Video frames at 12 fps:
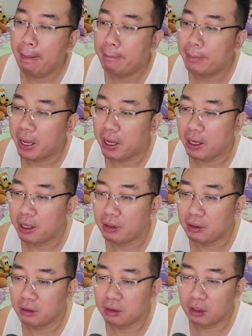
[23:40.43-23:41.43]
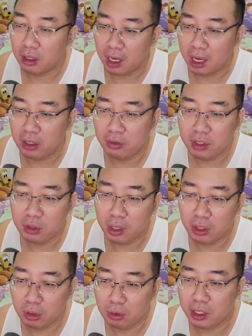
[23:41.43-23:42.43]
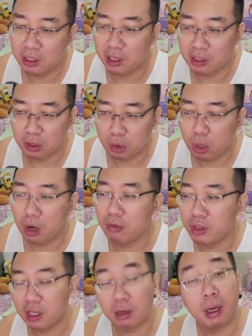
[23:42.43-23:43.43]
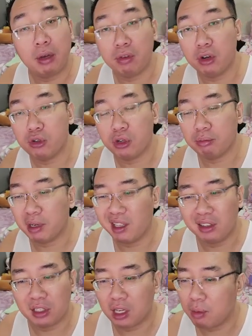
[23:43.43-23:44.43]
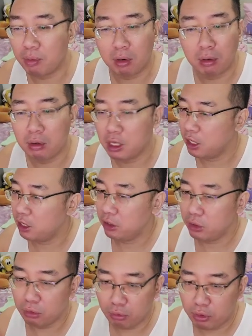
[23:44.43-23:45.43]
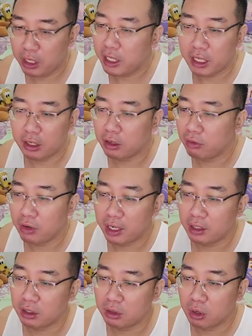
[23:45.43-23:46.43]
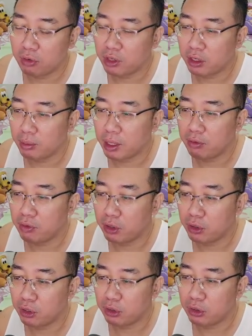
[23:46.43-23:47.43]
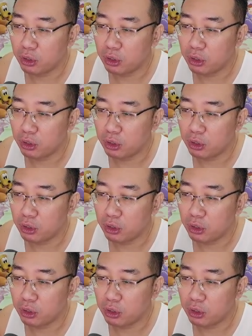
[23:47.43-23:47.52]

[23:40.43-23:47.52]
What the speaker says: And even though I know that there's a 12 gigabyte version, but in Singapore, you really cannot find the 12 gigabyte version.